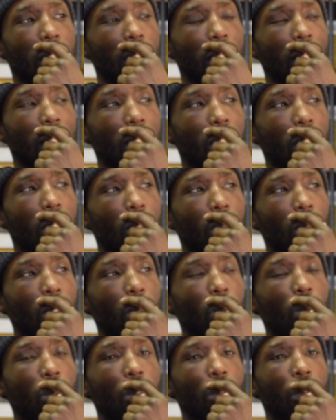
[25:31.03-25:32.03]
Then to
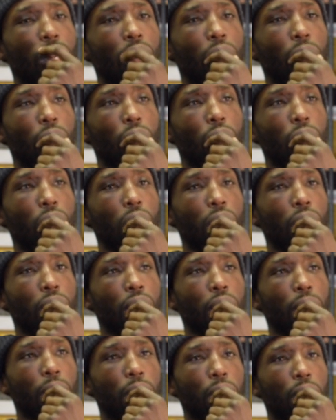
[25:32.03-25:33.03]
ring walk with
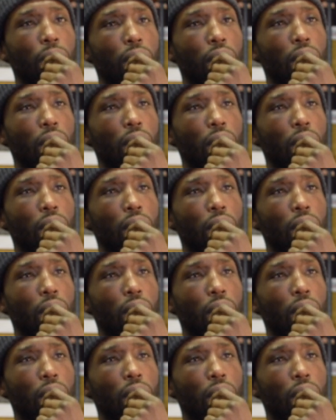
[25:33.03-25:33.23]
him,